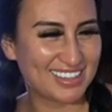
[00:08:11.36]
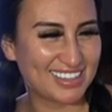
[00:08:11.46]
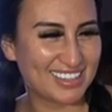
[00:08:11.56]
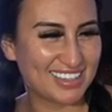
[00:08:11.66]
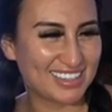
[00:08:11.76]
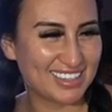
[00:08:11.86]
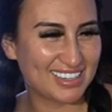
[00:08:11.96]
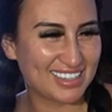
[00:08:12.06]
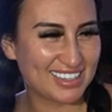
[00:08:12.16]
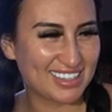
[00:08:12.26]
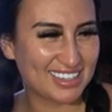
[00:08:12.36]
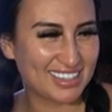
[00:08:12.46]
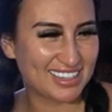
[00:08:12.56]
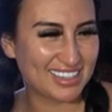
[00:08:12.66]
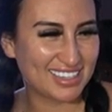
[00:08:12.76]

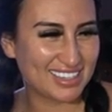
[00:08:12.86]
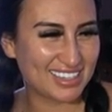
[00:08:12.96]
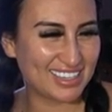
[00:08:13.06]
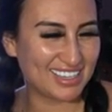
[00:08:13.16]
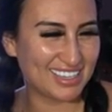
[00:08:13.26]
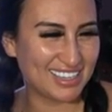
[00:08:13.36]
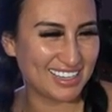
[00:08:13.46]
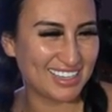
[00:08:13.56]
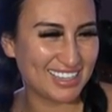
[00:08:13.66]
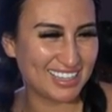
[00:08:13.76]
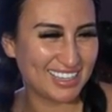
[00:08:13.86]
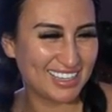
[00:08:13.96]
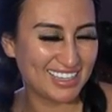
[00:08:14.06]
[no speech]